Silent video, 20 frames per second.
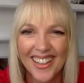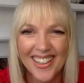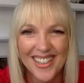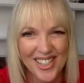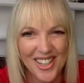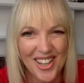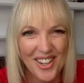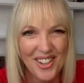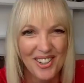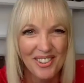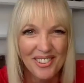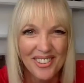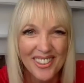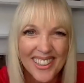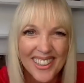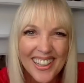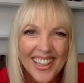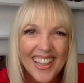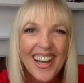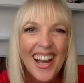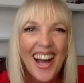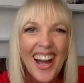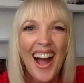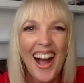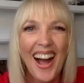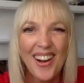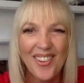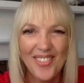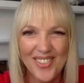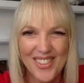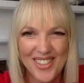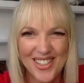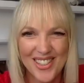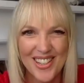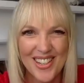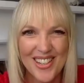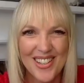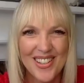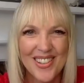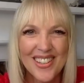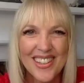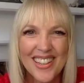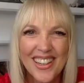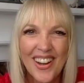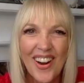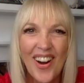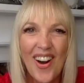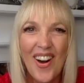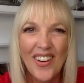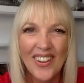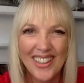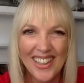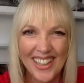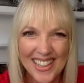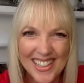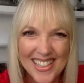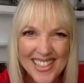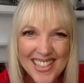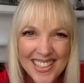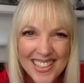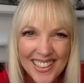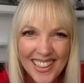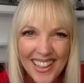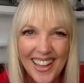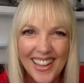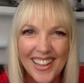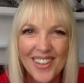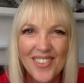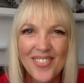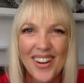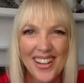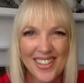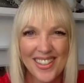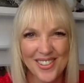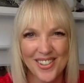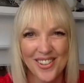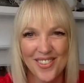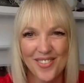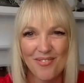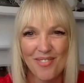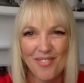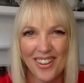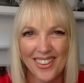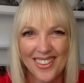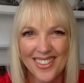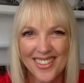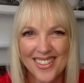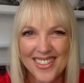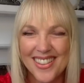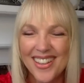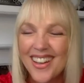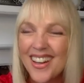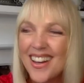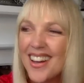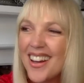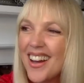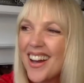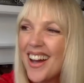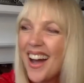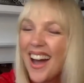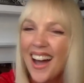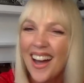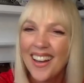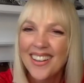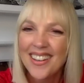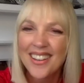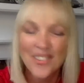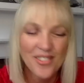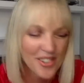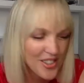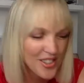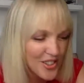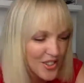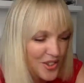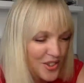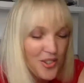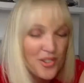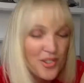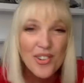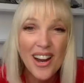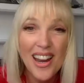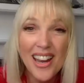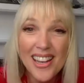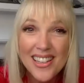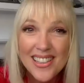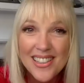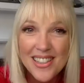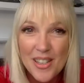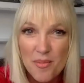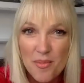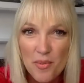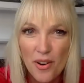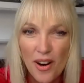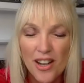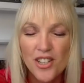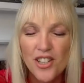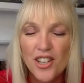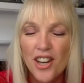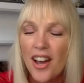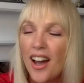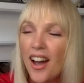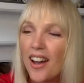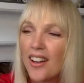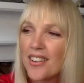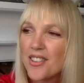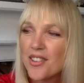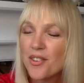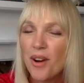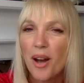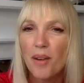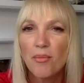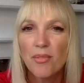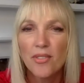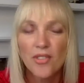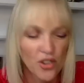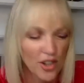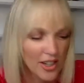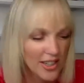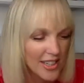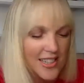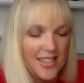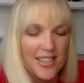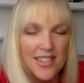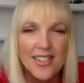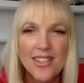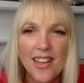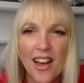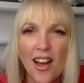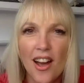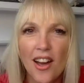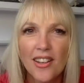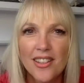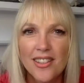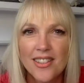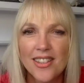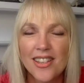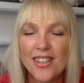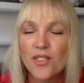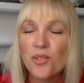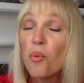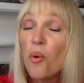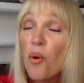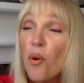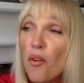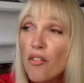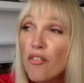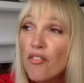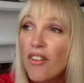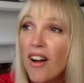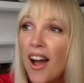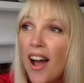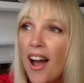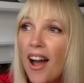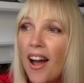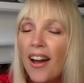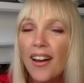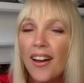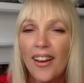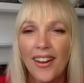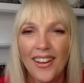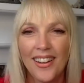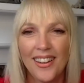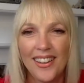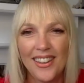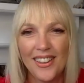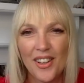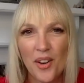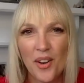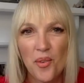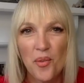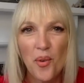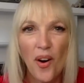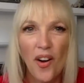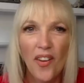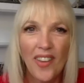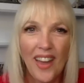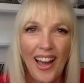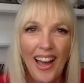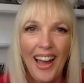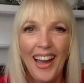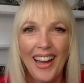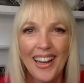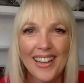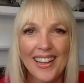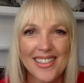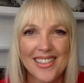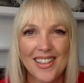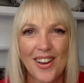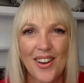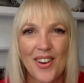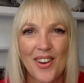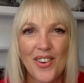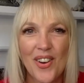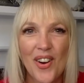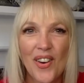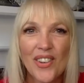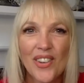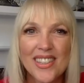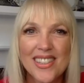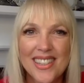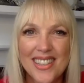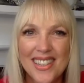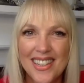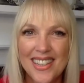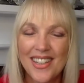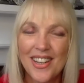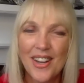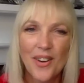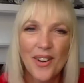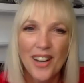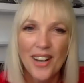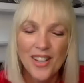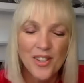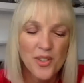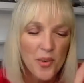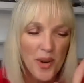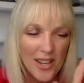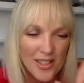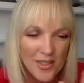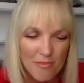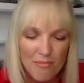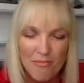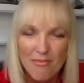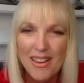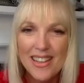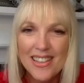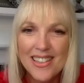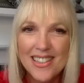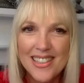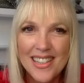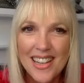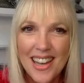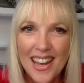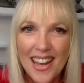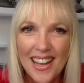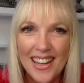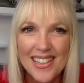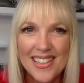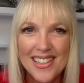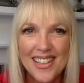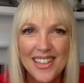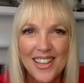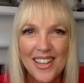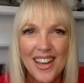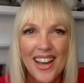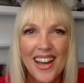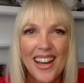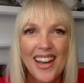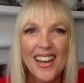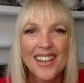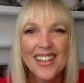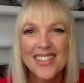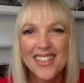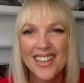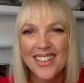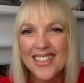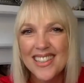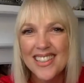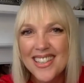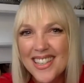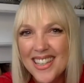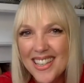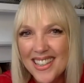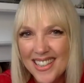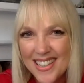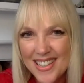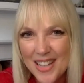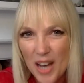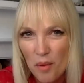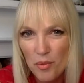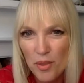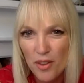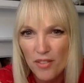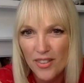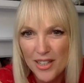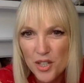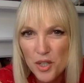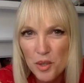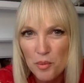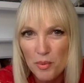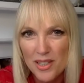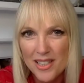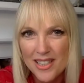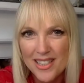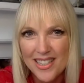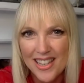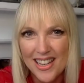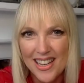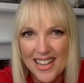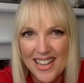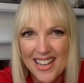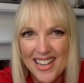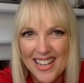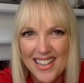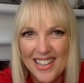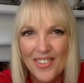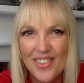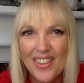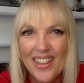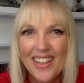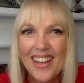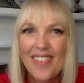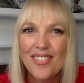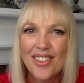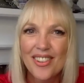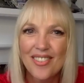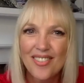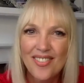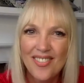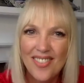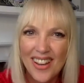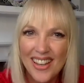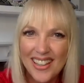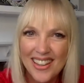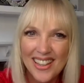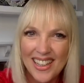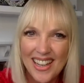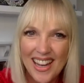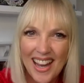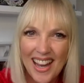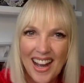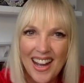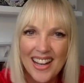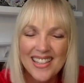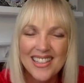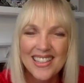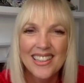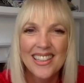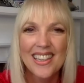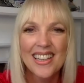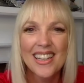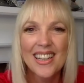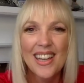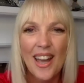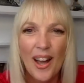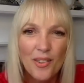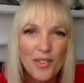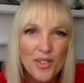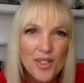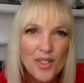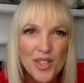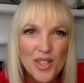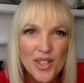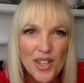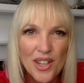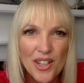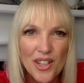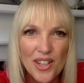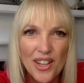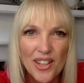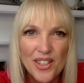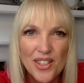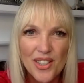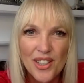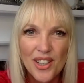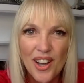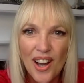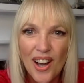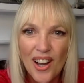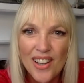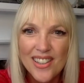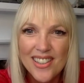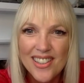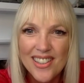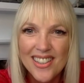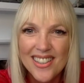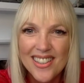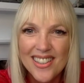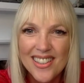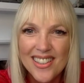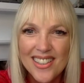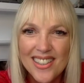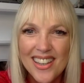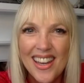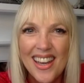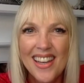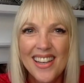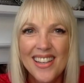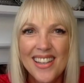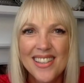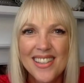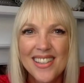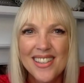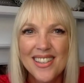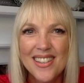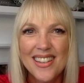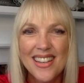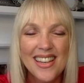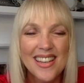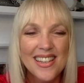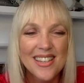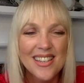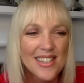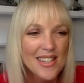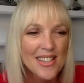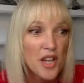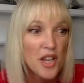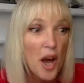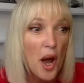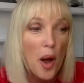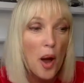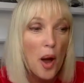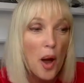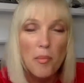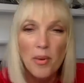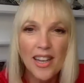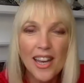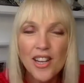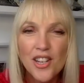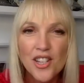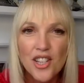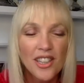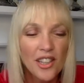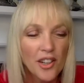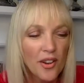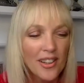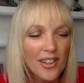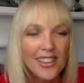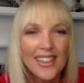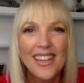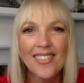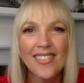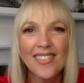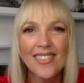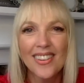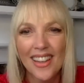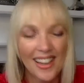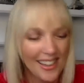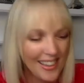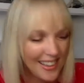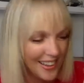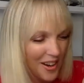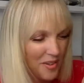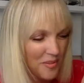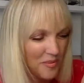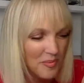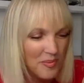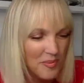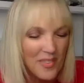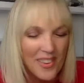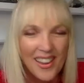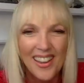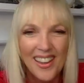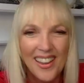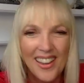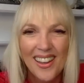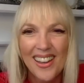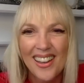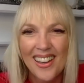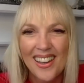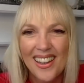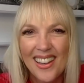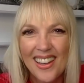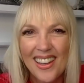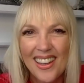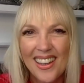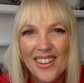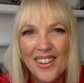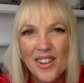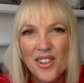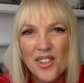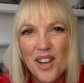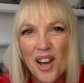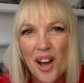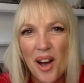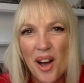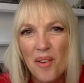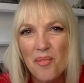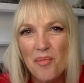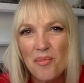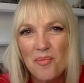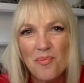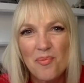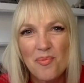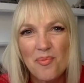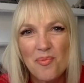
to absolute carnage in a matter yeah. of months and it was crazy pressure. And so I'm trying to discern is this warfare? You know, what the heck is going on? Is that you know, has Wes missed it? Is he, because I could see the depth of intimacy, you know, and the level of faith that he had and the encounters that had undergirded his his determination you know even like um you know um